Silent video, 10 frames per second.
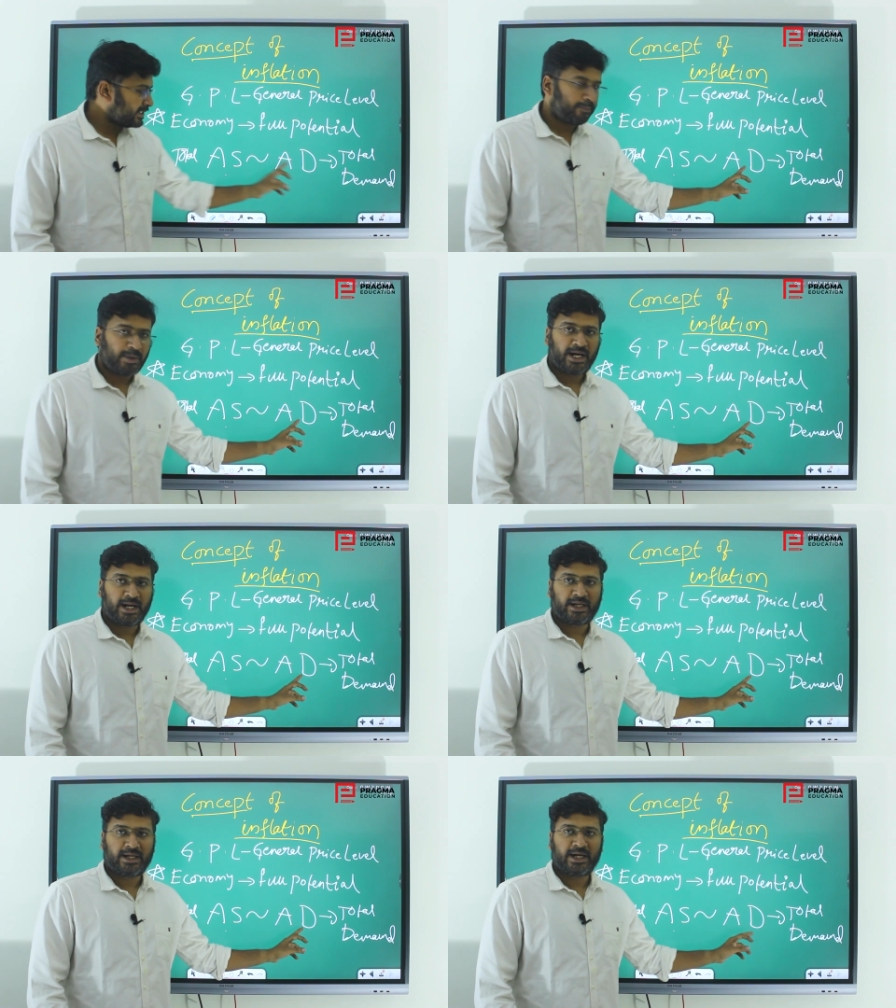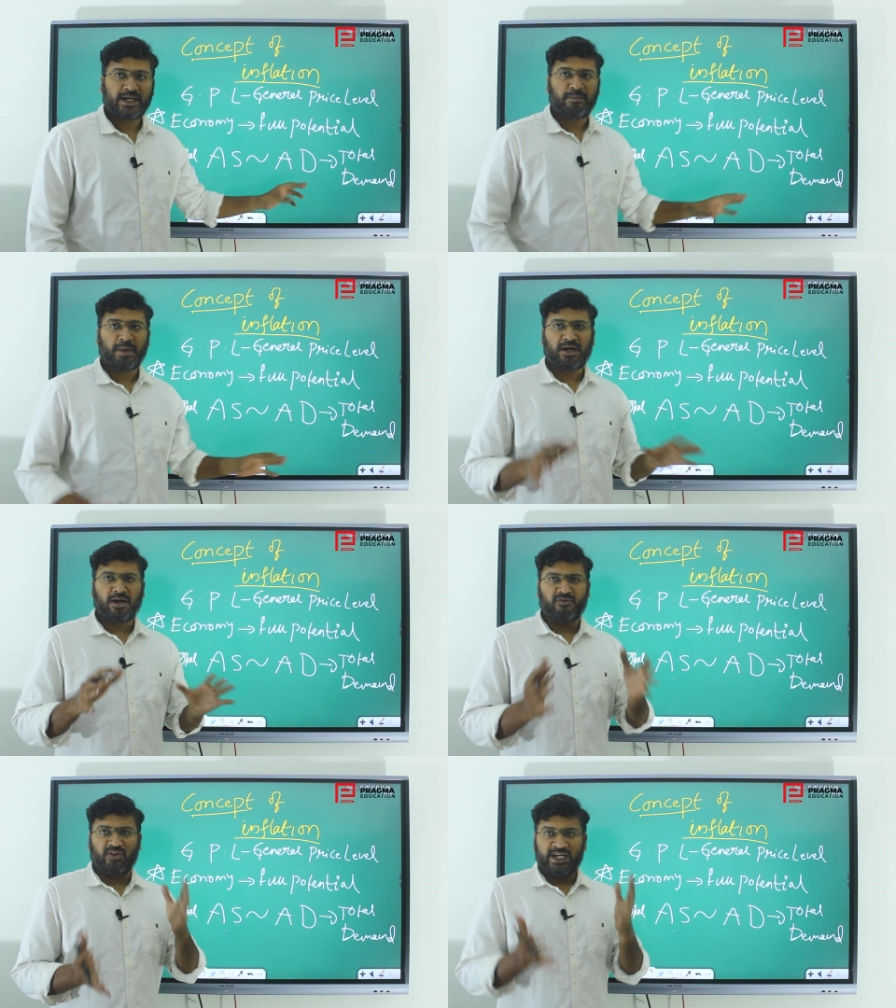supply and aggregate demand
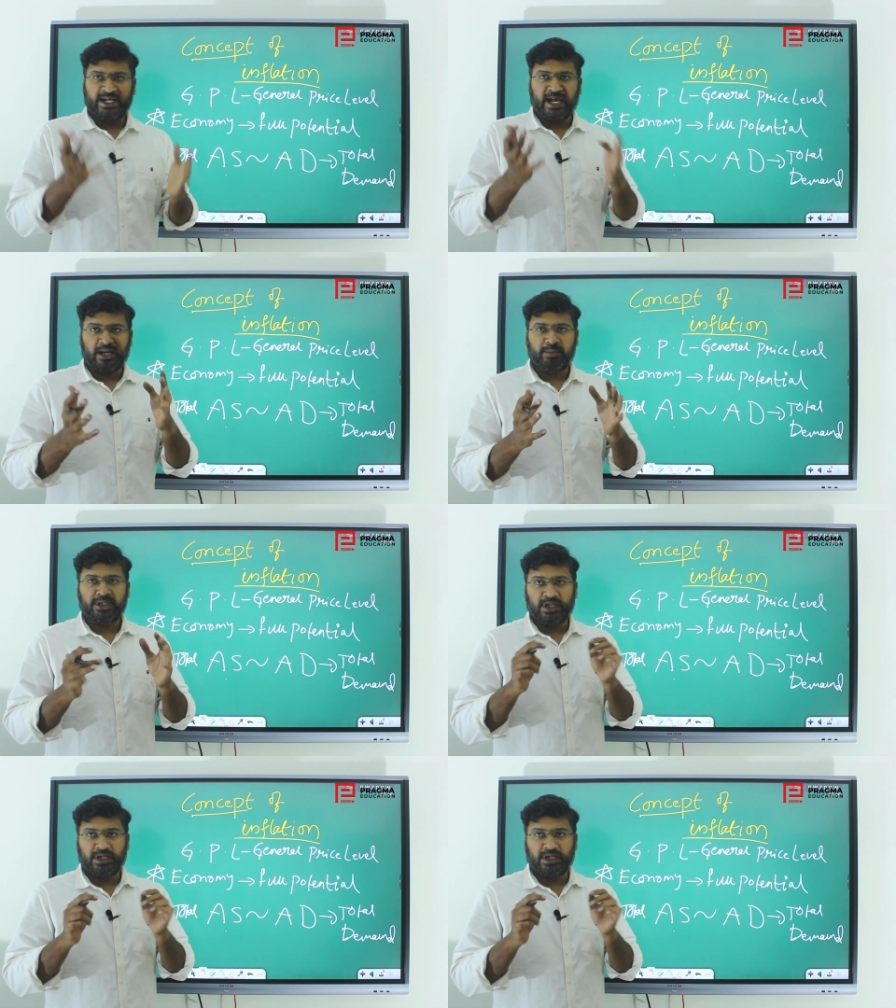are very dynamic,